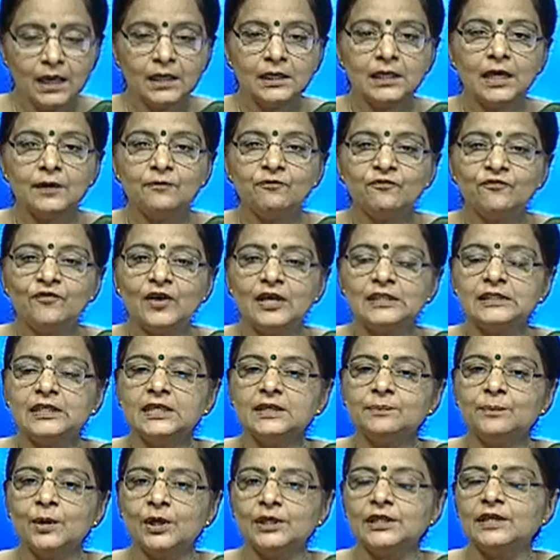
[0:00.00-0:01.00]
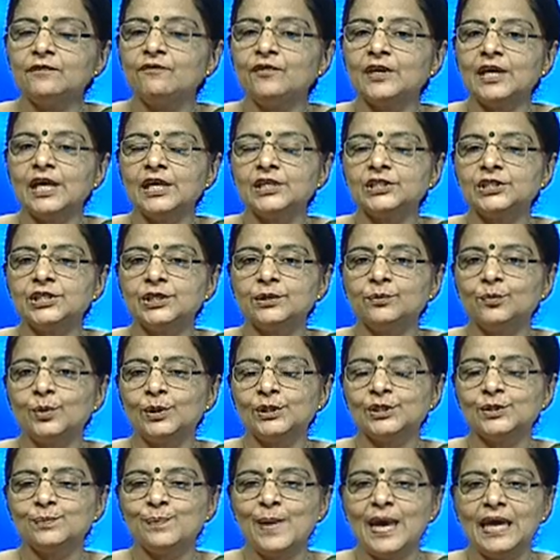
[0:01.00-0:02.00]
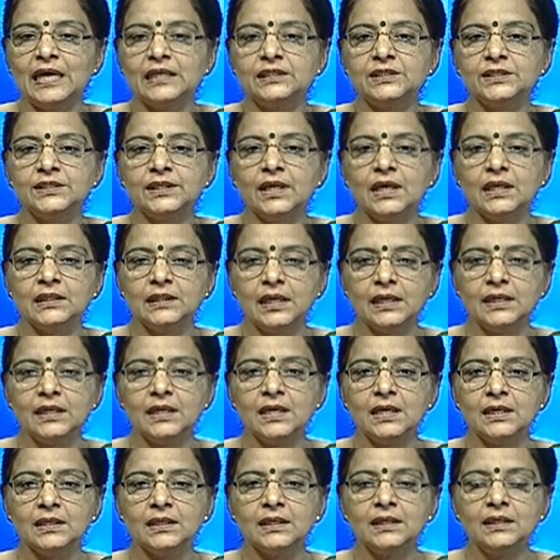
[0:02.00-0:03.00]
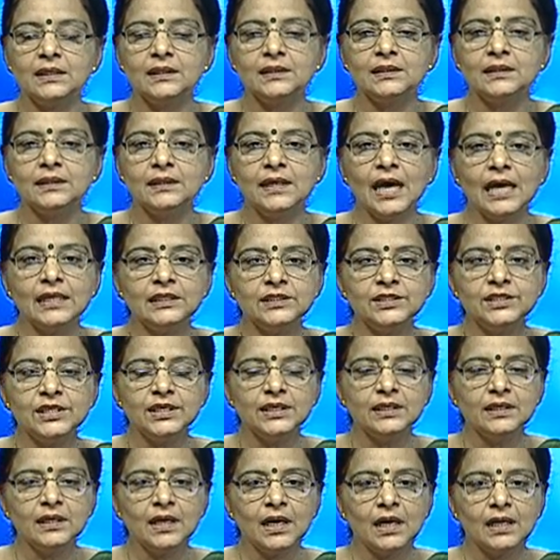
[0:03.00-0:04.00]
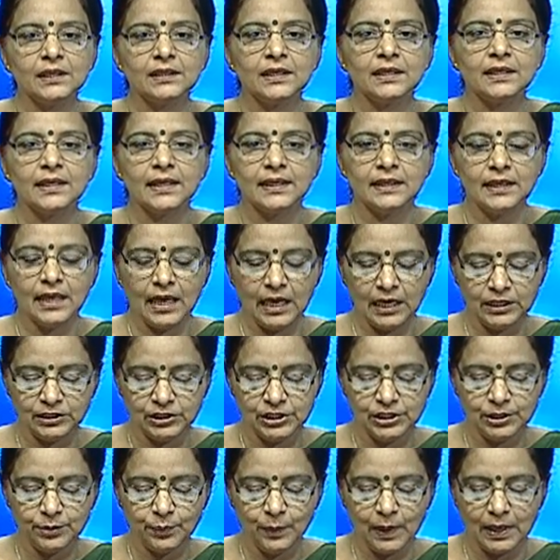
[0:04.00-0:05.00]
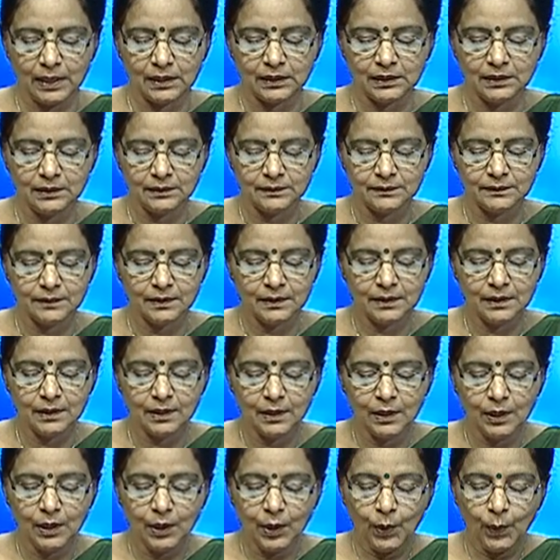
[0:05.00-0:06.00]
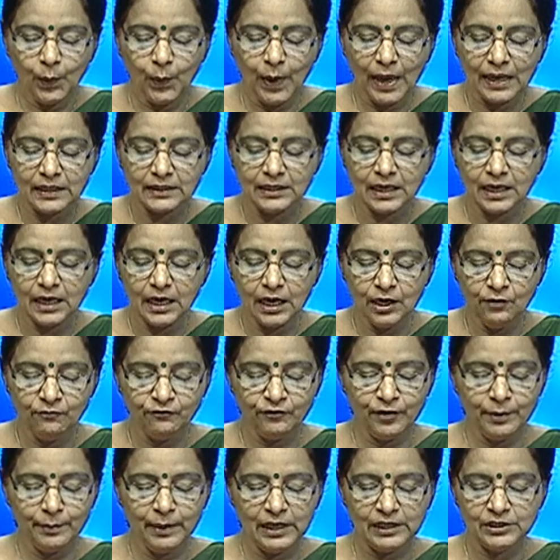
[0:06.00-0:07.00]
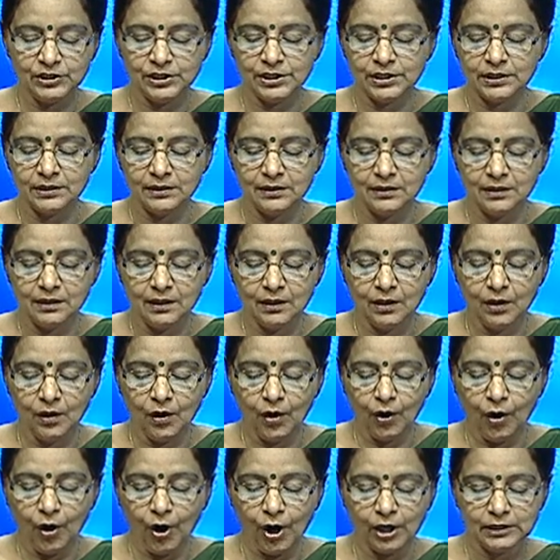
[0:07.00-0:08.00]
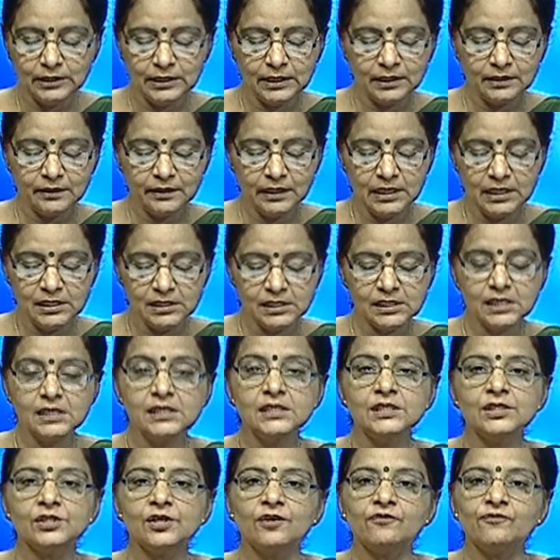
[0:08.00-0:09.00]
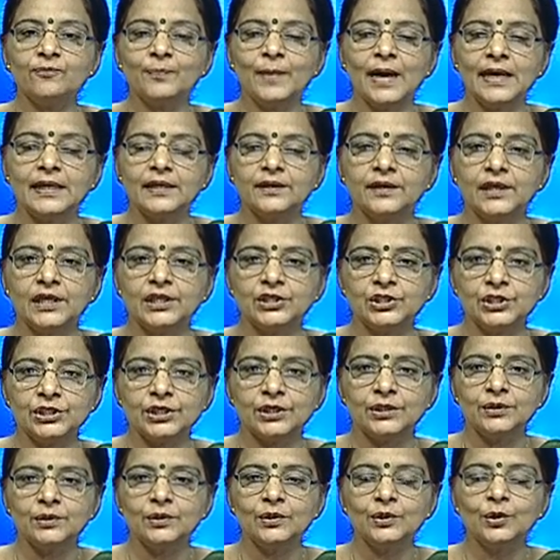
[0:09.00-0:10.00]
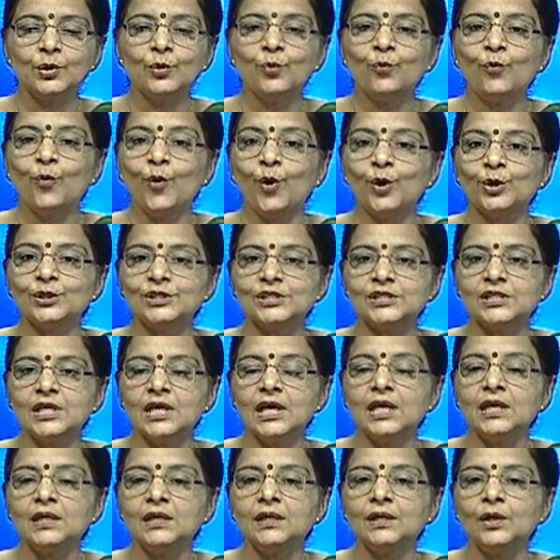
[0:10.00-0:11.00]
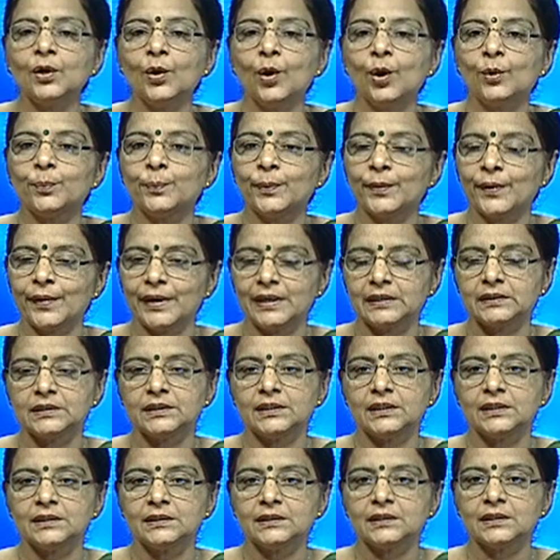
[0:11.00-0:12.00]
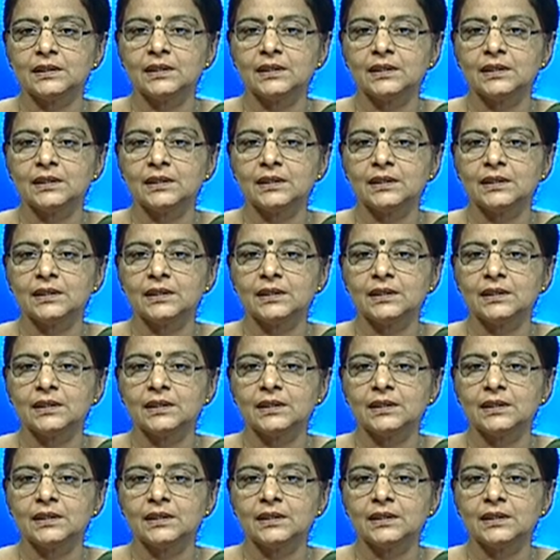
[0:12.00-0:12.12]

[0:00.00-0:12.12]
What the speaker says: Then further modification was made in the year 1981, where the information on the reasons of migration was incorporated.